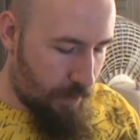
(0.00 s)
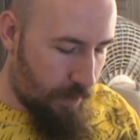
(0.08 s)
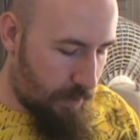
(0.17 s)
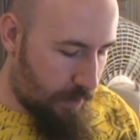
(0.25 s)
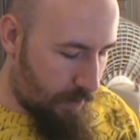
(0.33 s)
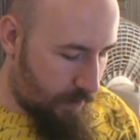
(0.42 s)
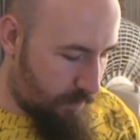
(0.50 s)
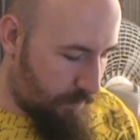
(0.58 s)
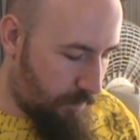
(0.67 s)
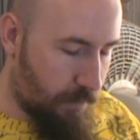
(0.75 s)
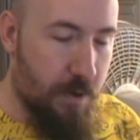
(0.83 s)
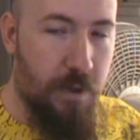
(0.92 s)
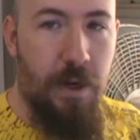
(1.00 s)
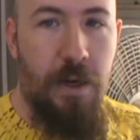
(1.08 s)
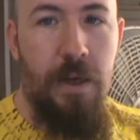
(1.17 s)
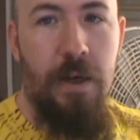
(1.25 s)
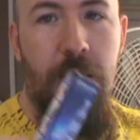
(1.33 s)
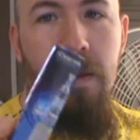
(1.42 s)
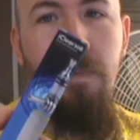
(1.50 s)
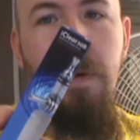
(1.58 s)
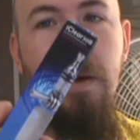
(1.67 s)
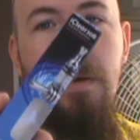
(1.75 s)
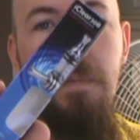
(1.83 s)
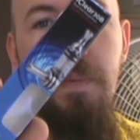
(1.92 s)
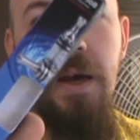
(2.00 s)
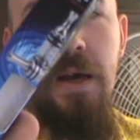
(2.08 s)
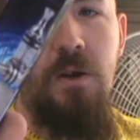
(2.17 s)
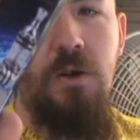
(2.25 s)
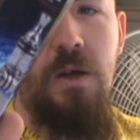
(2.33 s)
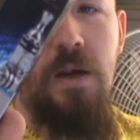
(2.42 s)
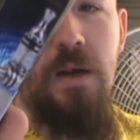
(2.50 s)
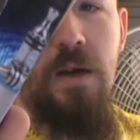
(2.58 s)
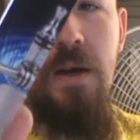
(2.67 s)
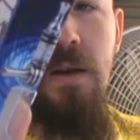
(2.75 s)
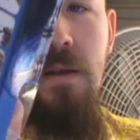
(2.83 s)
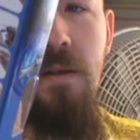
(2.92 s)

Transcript: Unfortunately I didn't get the fancy packaging, I got a